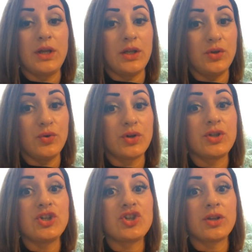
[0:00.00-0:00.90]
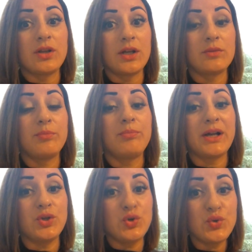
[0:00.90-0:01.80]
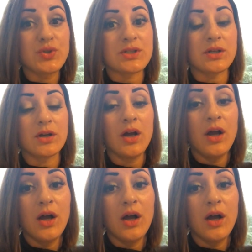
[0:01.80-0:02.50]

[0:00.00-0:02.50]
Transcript: and you're teaching that by using